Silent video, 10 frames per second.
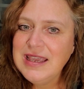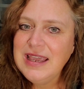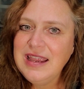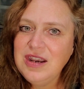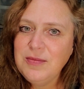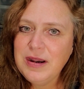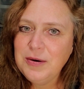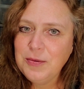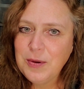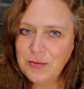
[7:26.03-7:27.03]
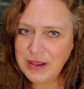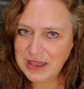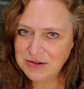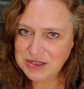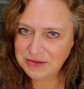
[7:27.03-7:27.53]
And no matter what way
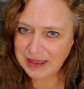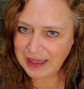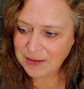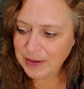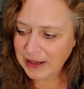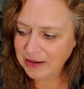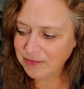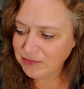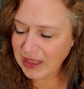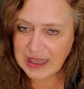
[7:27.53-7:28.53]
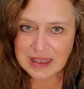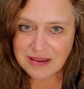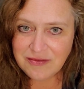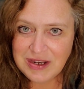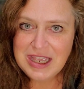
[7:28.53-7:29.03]
you do that, by liking
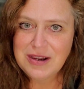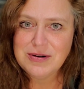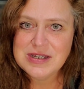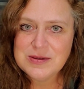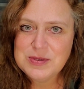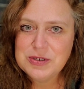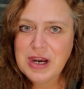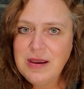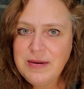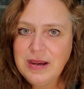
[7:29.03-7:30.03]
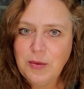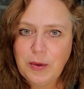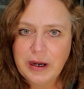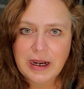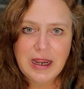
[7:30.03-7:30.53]
a video or subscribing
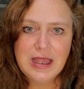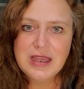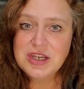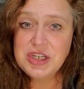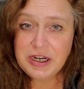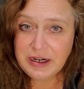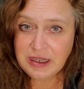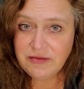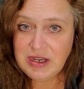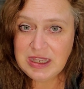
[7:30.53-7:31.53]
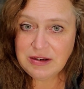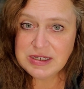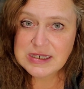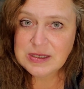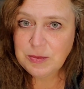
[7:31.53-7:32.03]
or sharing a video
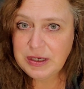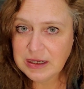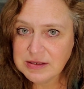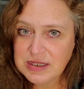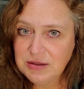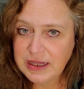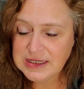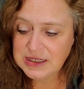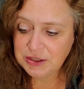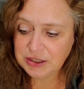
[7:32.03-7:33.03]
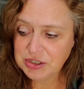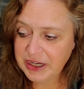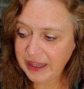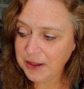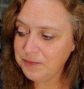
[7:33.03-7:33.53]
to someone else who likes to
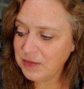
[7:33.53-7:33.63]
crochet,